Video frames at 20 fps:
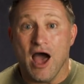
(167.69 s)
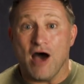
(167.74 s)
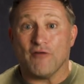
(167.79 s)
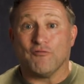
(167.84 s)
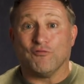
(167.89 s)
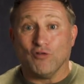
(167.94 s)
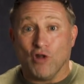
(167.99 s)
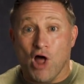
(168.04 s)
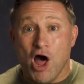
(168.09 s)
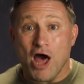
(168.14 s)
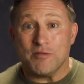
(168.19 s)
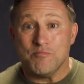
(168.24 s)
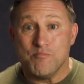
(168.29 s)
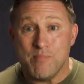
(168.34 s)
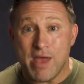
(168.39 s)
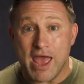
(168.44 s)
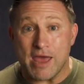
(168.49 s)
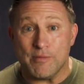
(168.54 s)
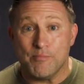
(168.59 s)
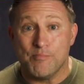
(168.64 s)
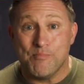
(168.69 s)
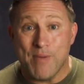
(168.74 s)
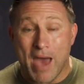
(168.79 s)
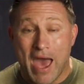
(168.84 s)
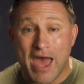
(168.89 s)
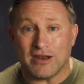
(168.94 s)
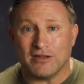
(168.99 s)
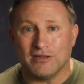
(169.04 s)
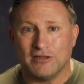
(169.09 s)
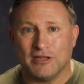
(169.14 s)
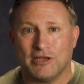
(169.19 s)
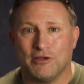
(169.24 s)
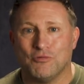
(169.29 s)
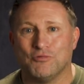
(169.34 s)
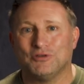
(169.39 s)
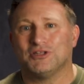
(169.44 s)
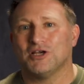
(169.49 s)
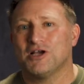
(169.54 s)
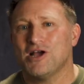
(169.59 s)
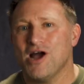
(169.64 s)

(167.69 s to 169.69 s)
A flawed man battling with the